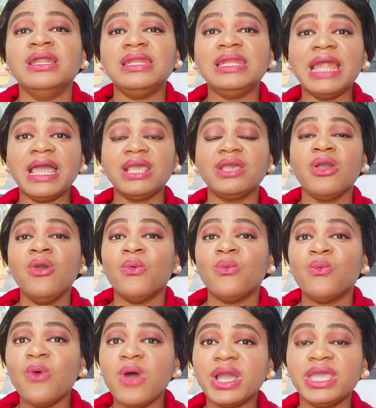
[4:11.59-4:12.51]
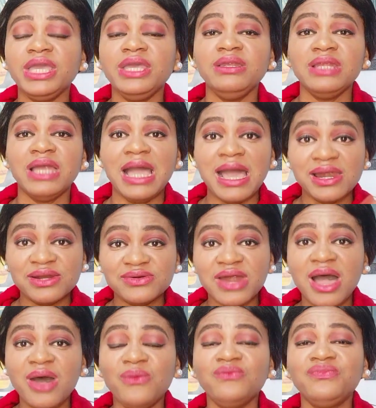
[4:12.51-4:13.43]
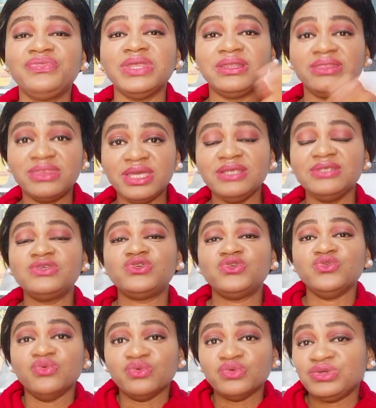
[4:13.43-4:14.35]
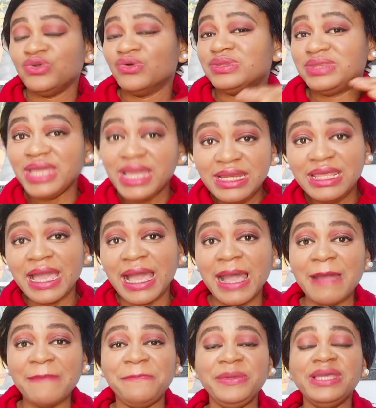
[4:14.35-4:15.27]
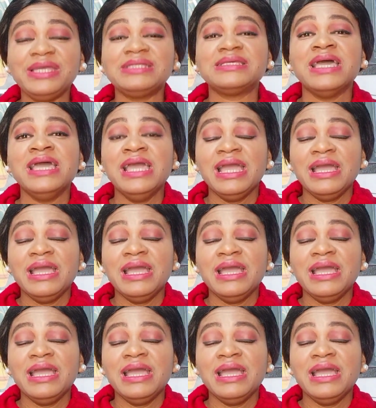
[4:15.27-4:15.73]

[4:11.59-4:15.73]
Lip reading: Like working around the things your daily habits,